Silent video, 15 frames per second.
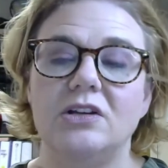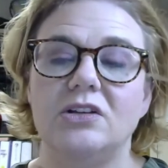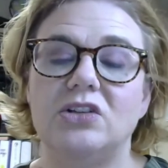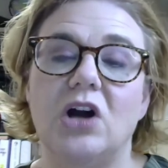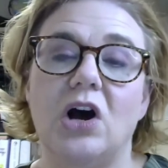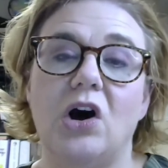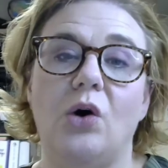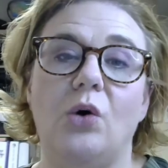
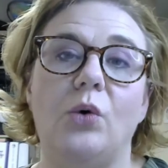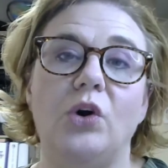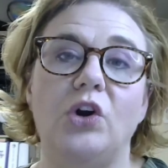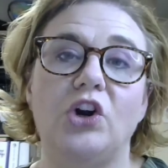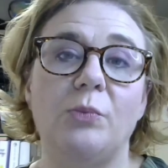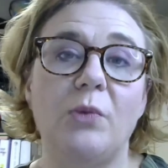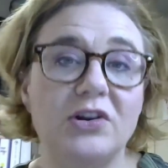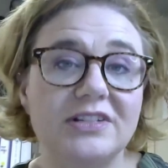So
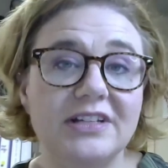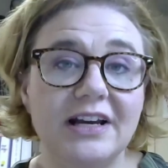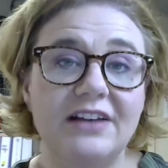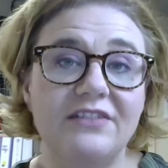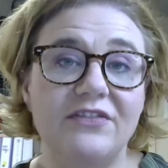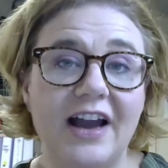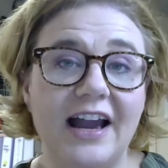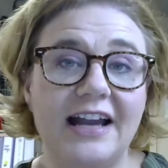you're mostly
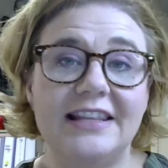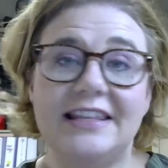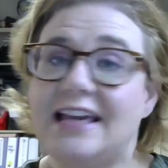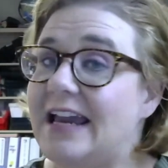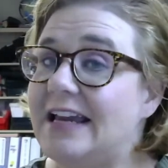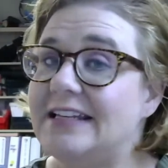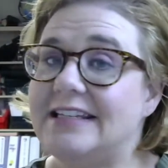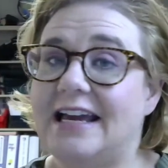going to find
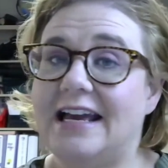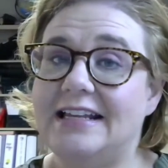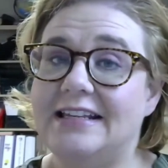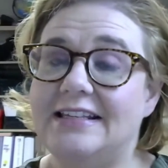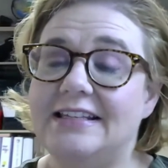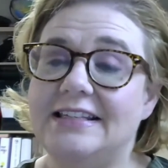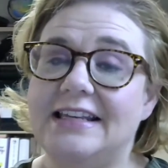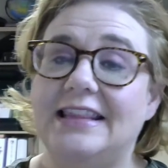the
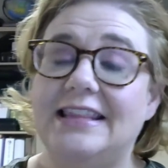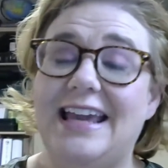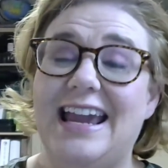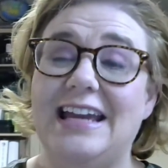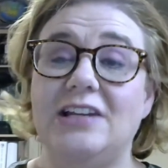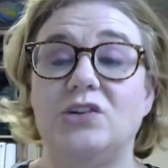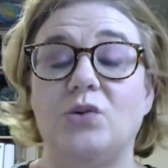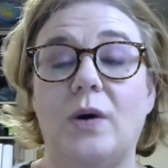810s and the
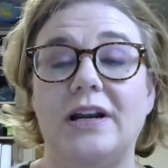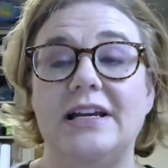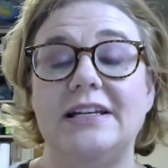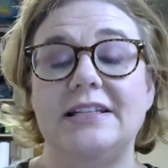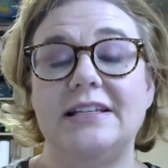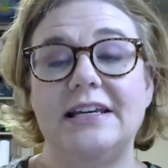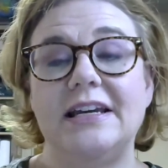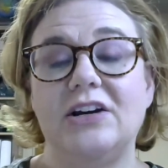
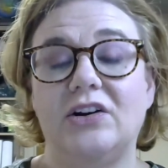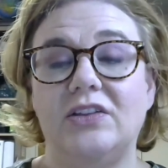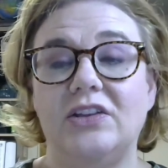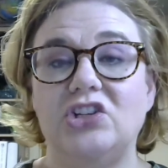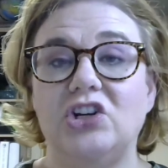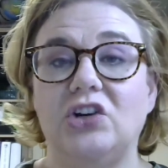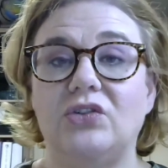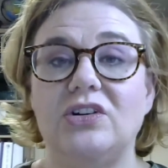820s here in
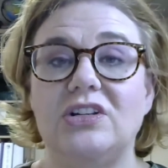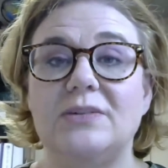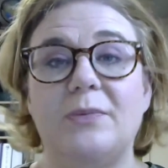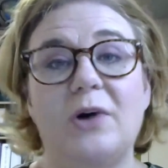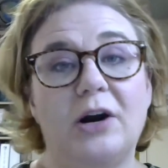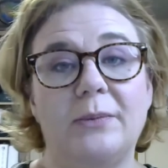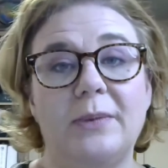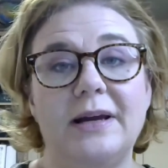the children's
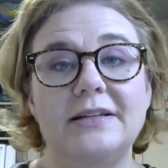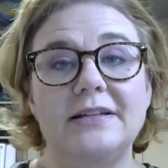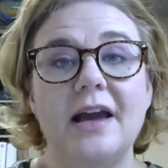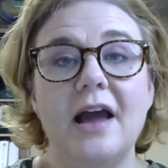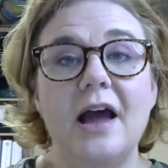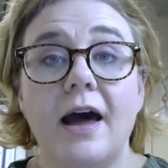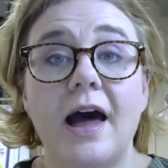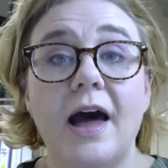department.
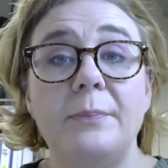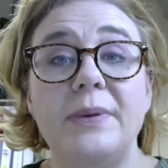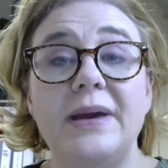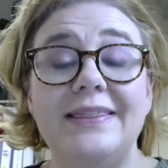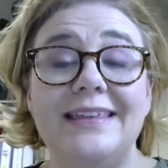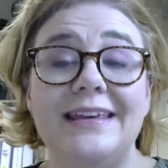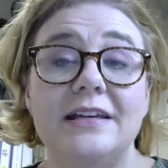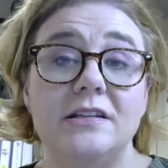Up
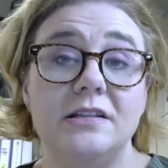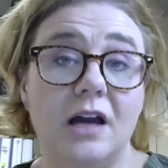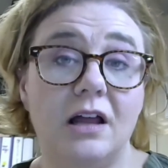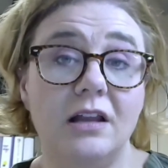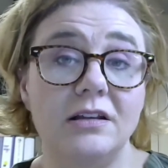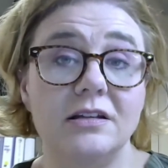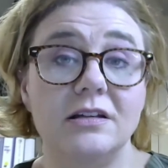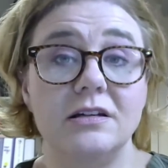in the
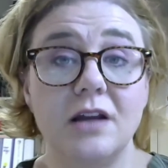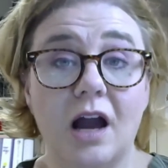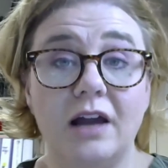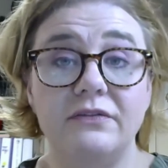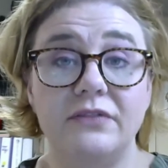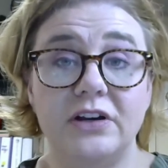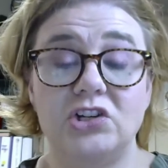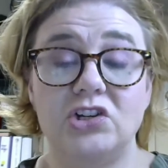adult
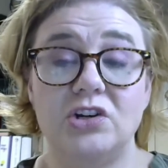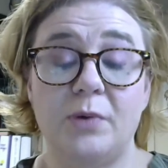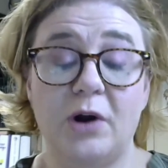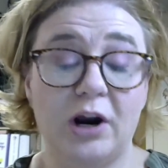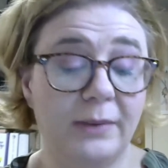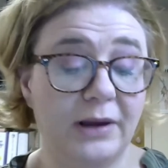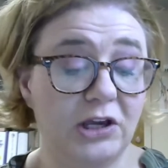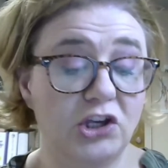nonfiction
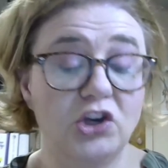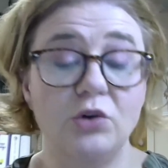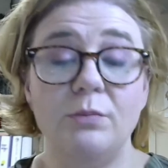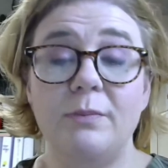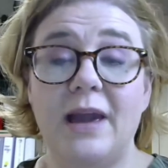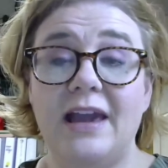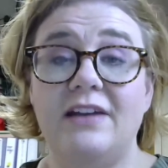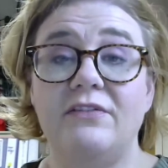department, you
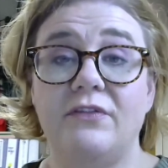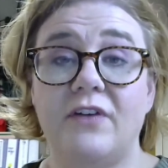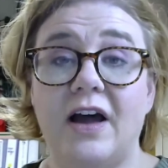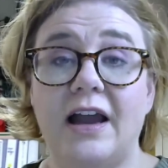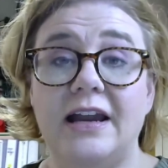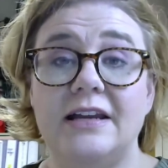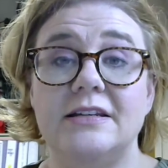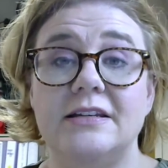may
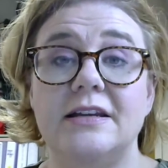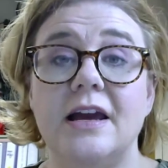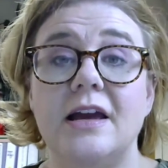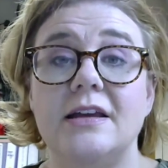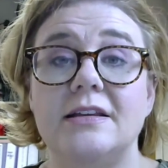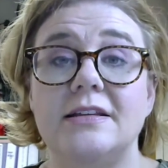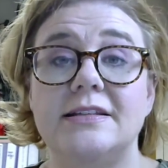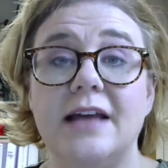find
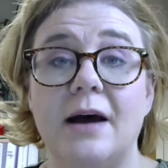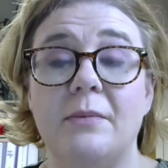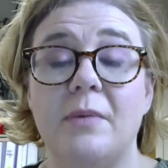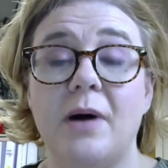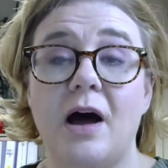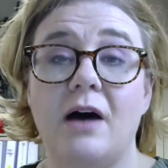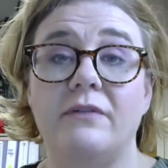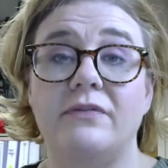some
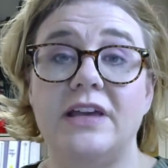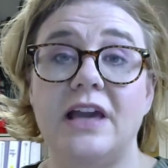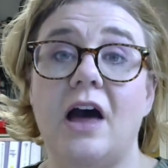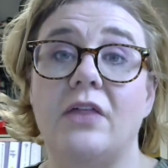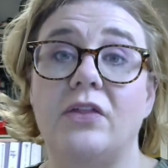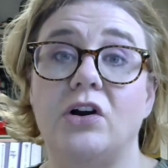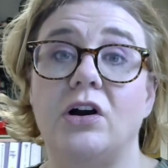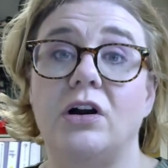of the
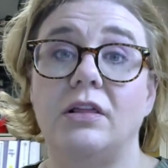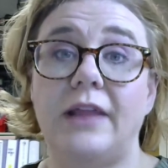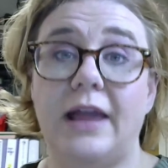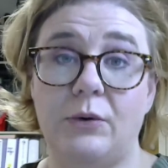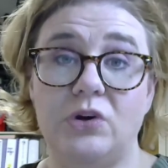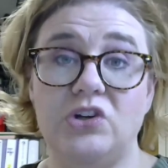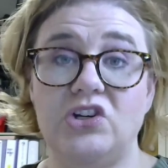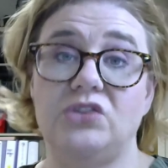other
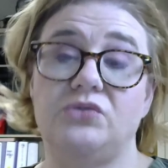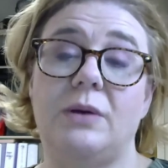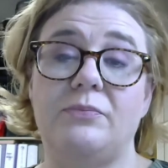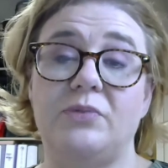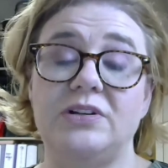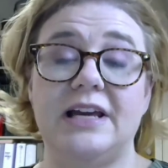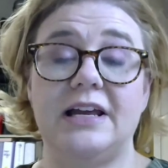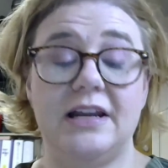languages
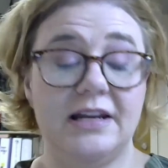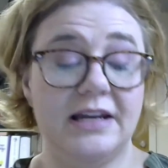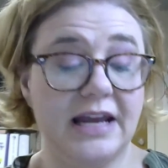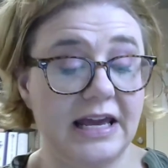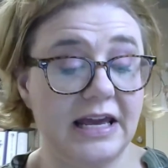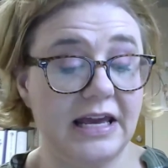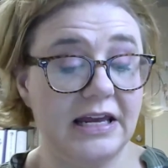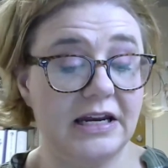represented
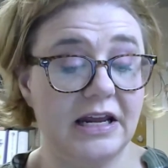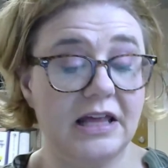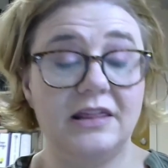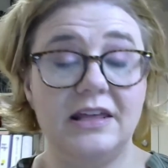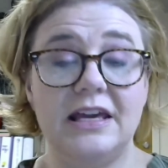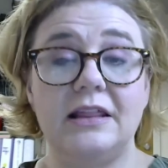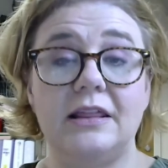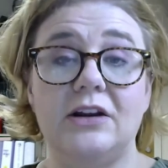in
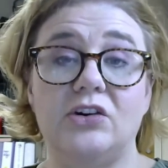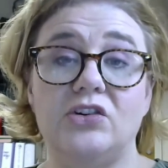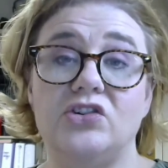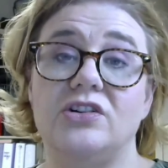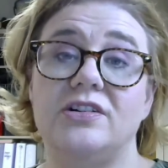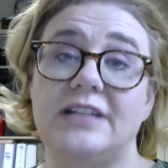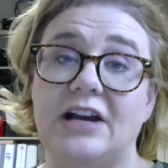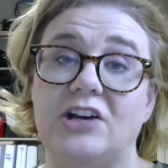the
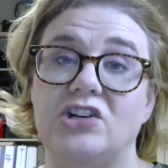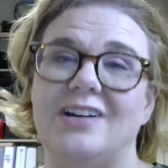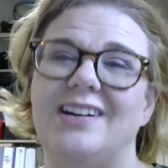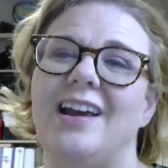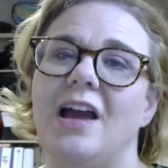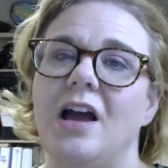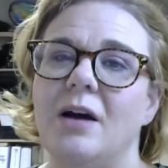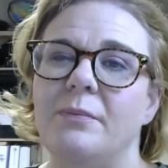literature section.
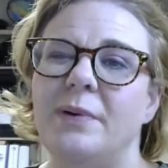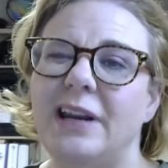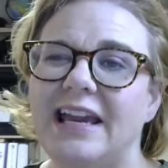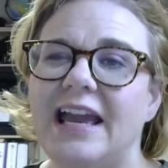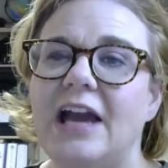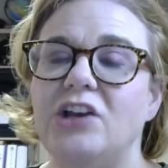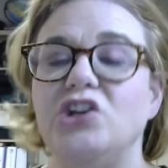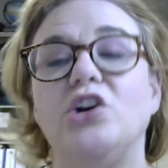But
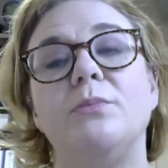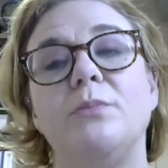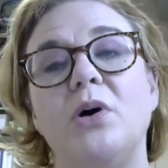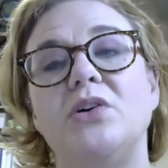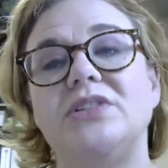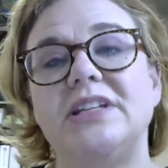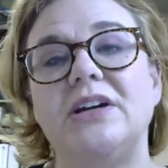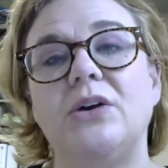again, you're
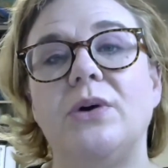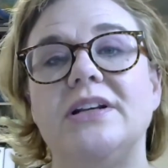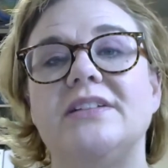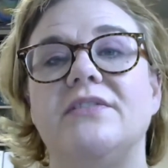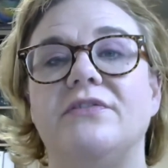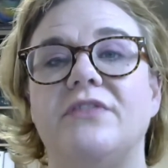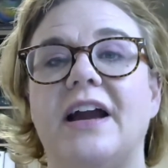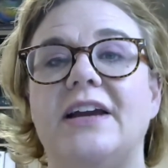mostly going
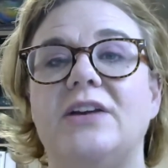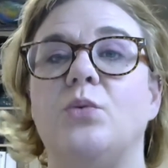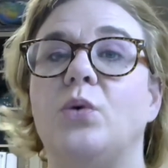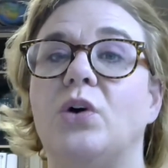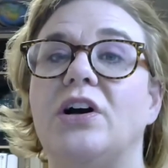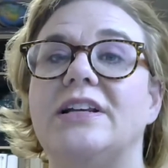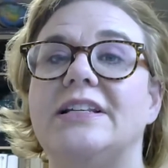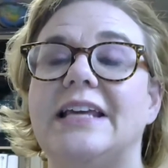to find
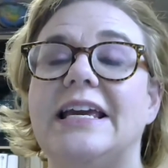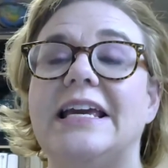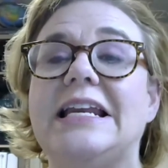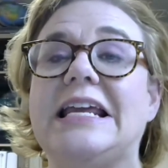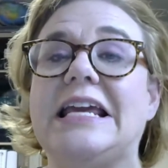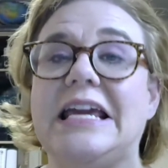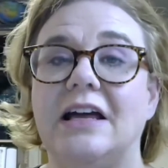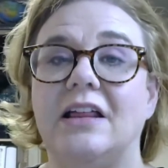works
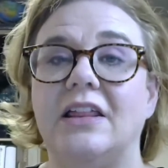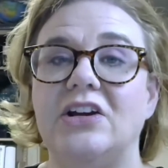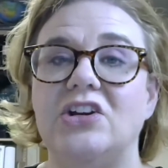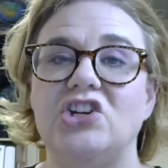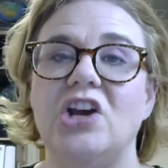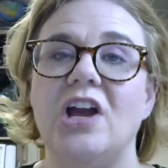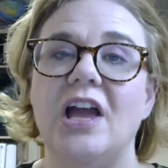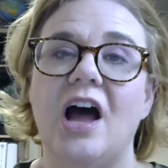in
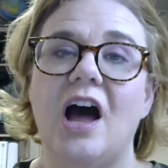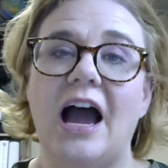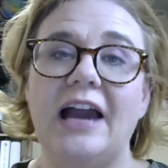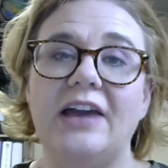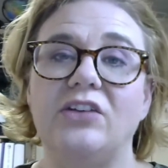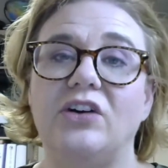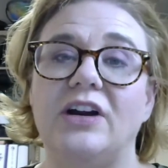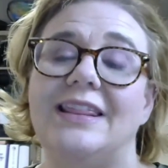English,
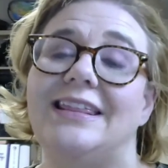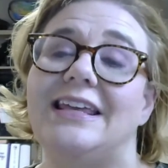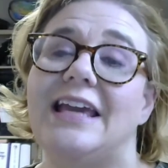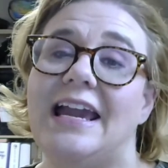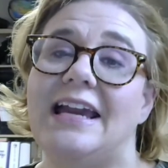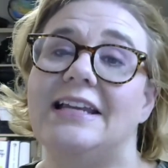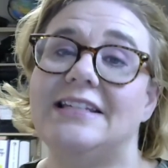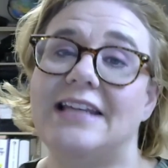either in the
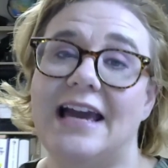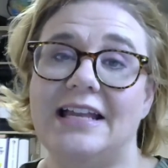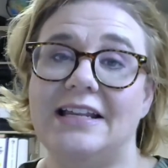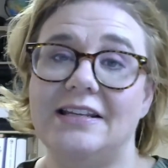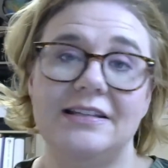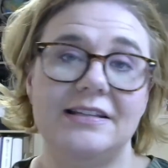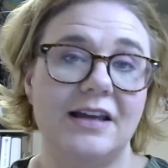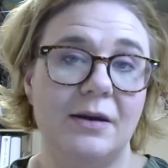
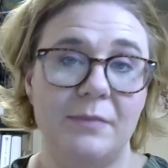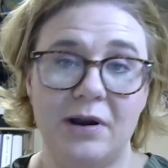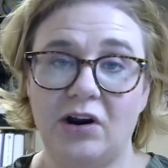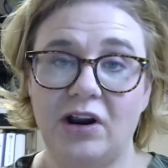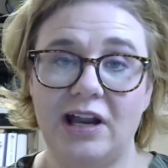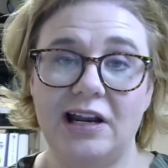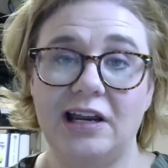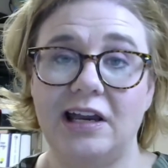810s
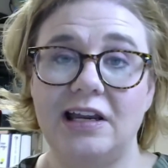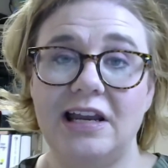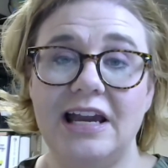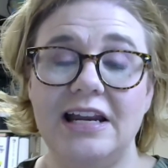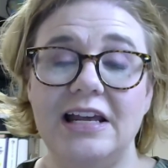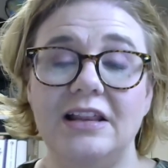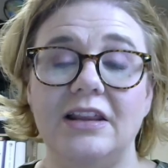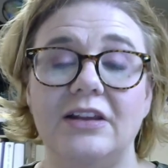American and
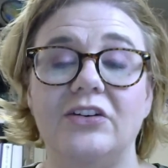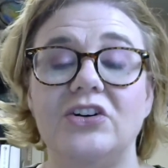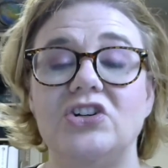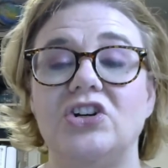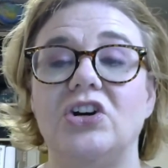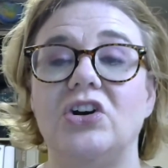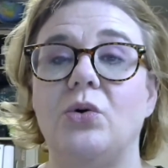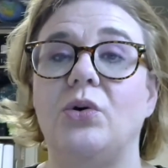Canadian
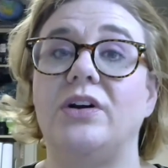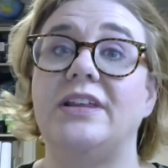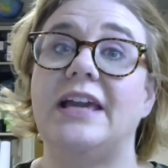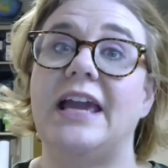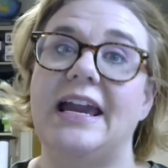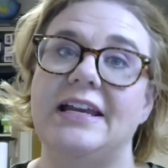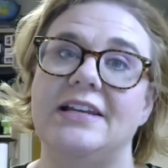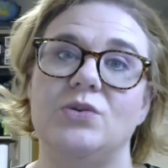literature or
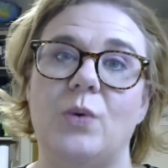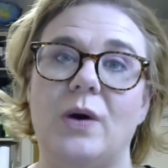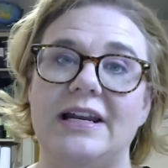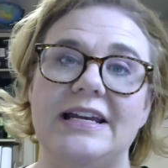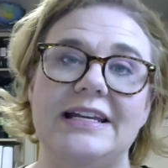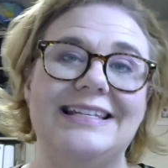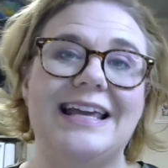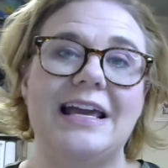the
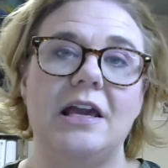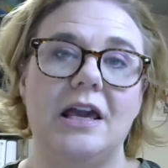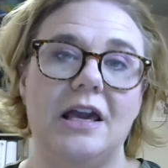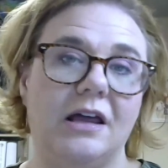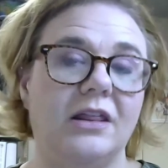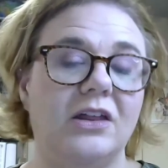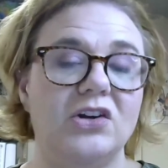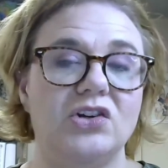820s
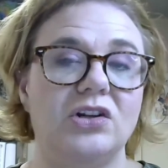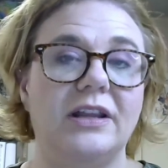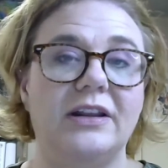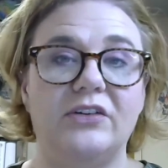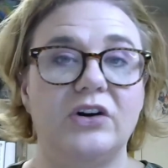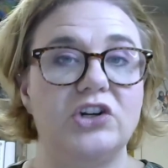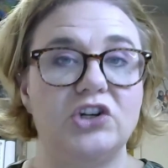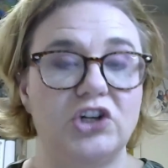English
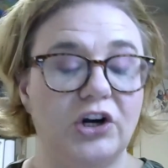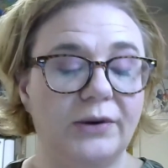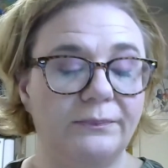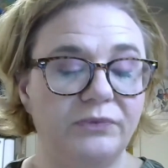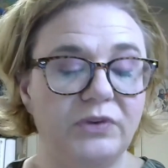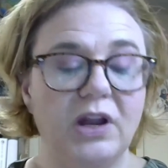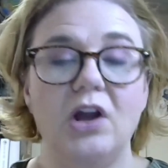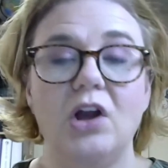literature.
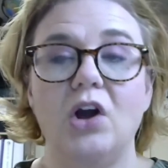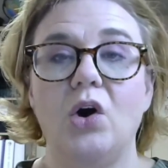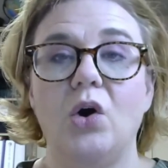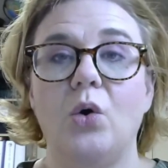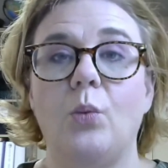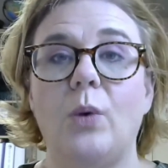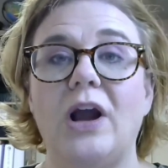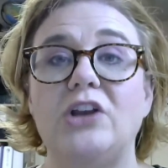
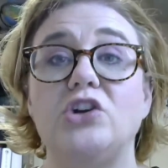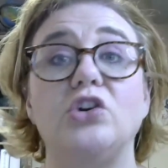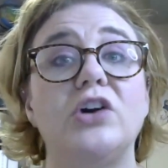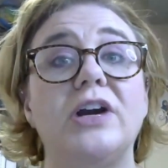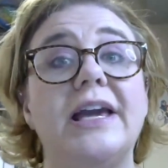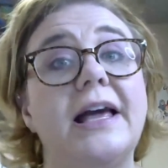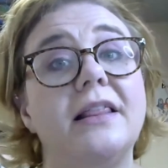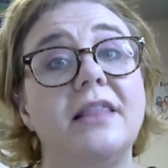When you're
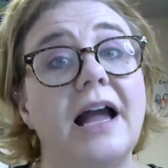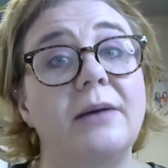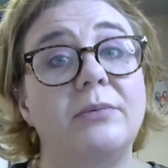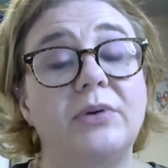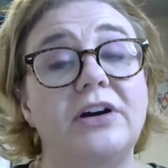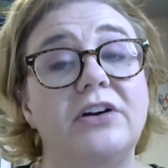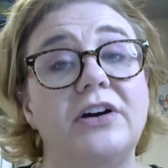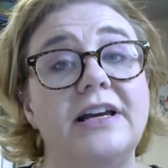looking at
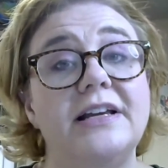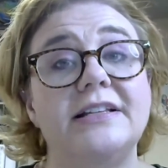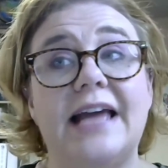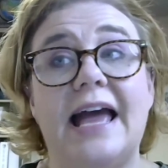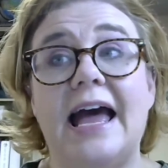libraries